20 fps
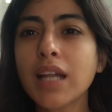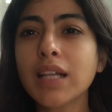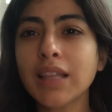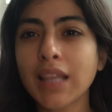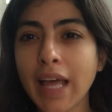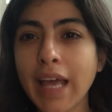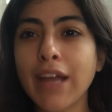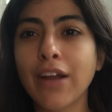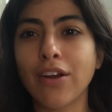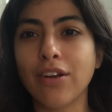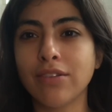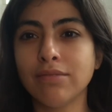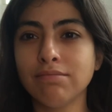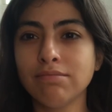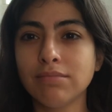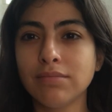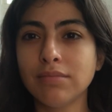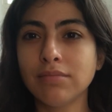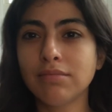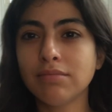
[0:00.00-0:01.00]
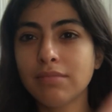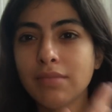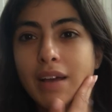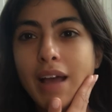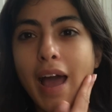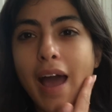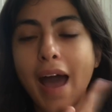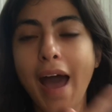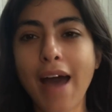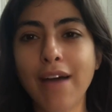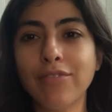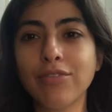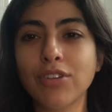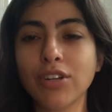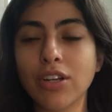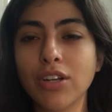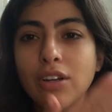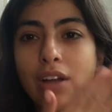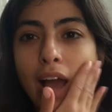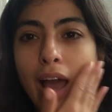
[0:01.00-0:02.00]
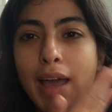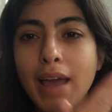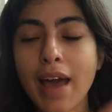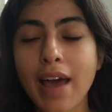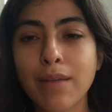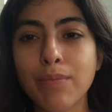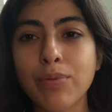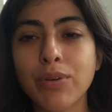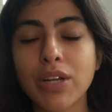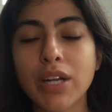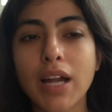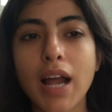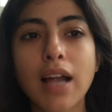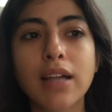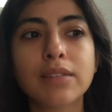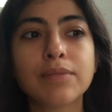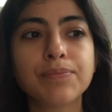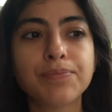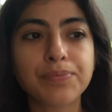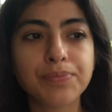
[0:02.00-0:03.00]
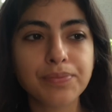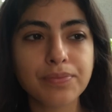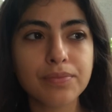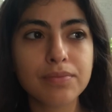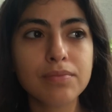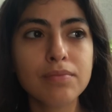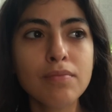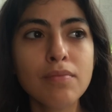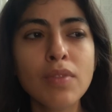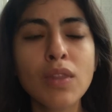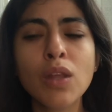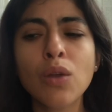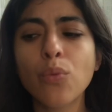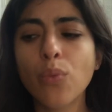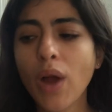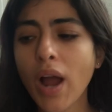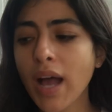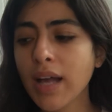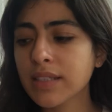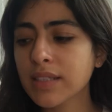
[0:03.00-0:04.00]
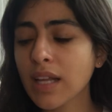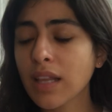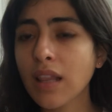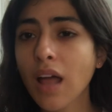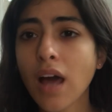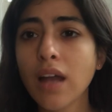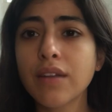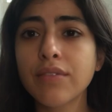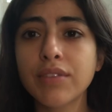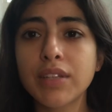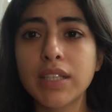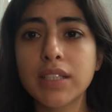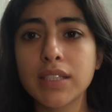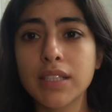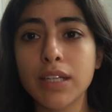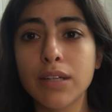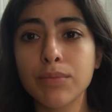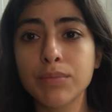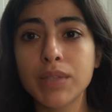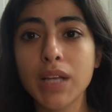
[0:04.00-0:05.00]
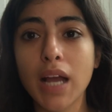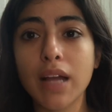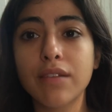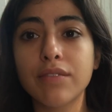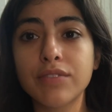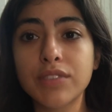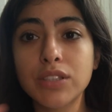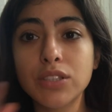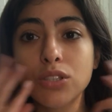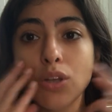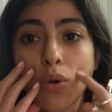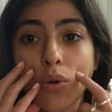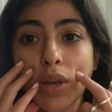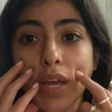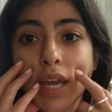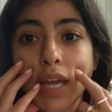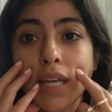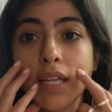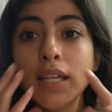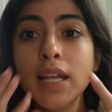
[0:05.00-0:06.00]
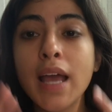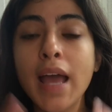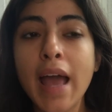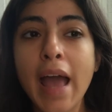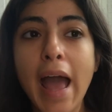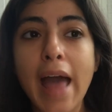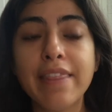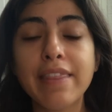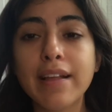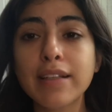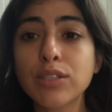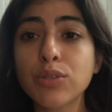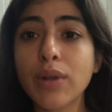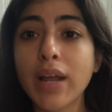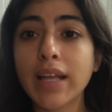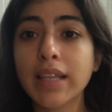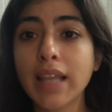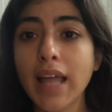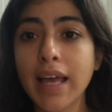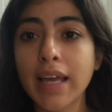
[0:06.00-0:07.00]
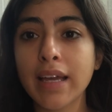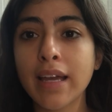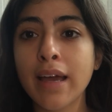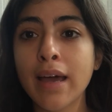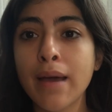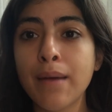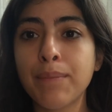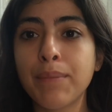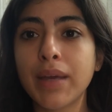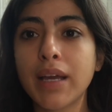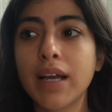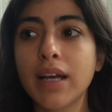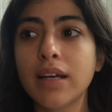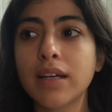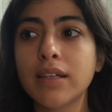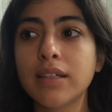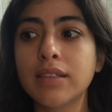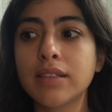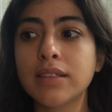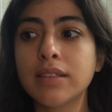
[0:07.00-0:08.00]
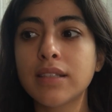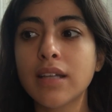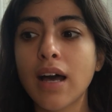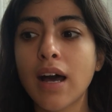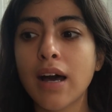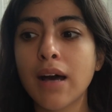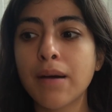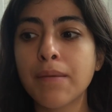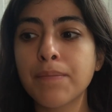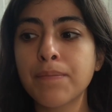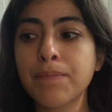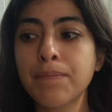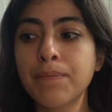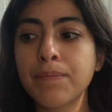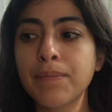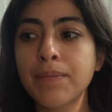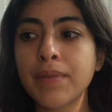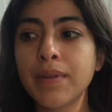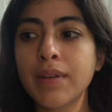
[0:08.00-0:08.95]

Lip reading: layer after I had put it on, whereas a lot of these serums kind of soak in, and that's what I like, because even